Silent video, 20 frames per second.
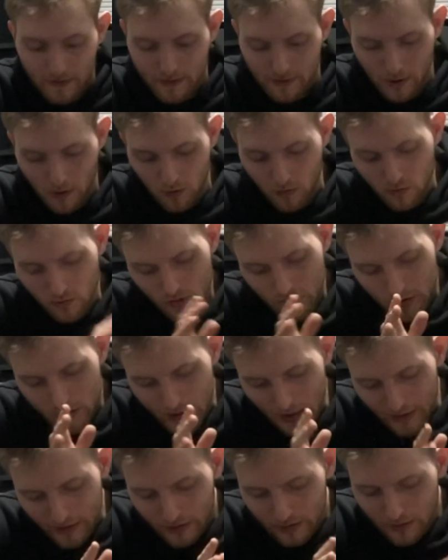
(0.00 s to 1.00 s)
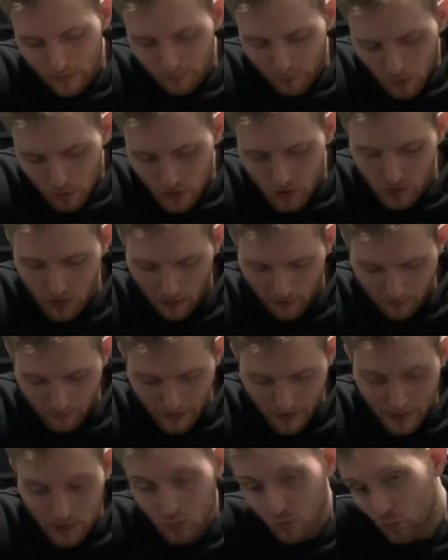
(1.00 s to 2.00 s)
So you could technically boost your
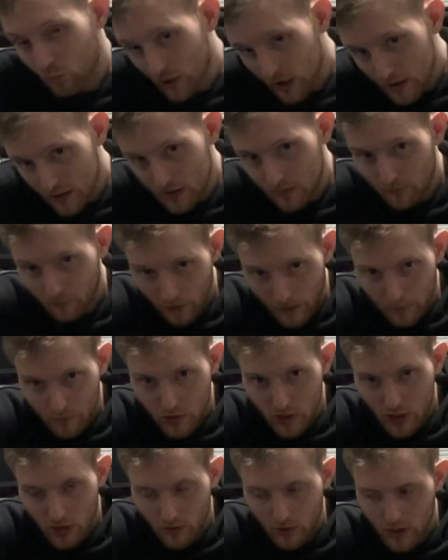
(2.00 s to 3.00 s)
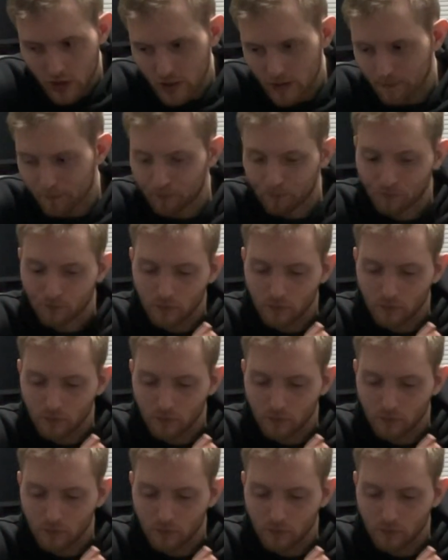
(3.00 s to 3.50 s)
FPS with some frame generation,